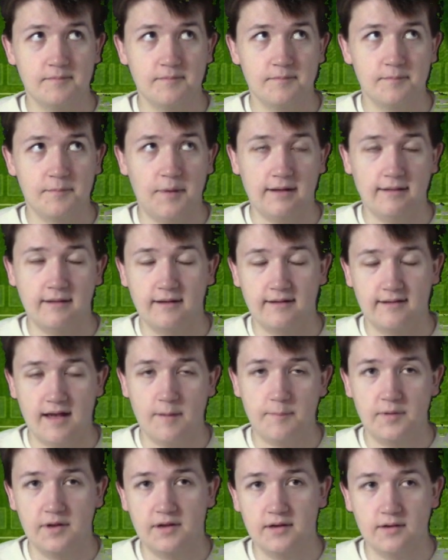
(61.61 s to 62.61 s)
bad things
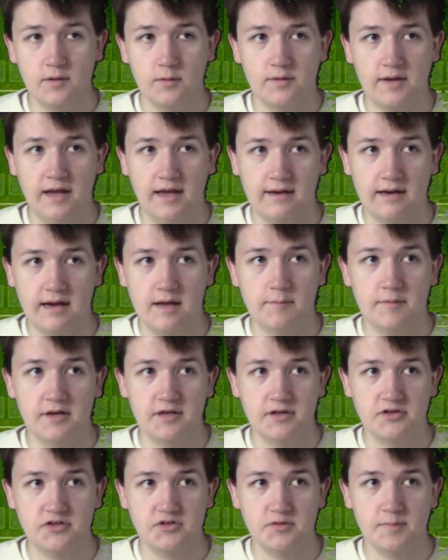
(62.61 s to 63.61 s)
happen, you take
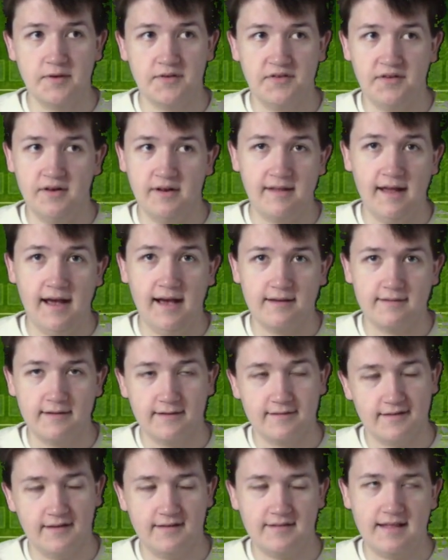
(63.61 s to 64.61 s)
damage, you miss an attack,
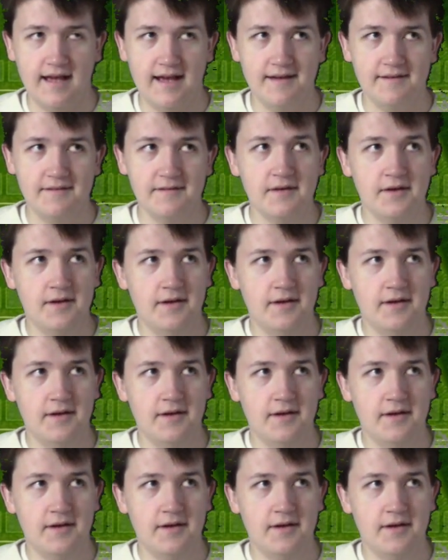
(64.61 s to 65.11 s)
things like that.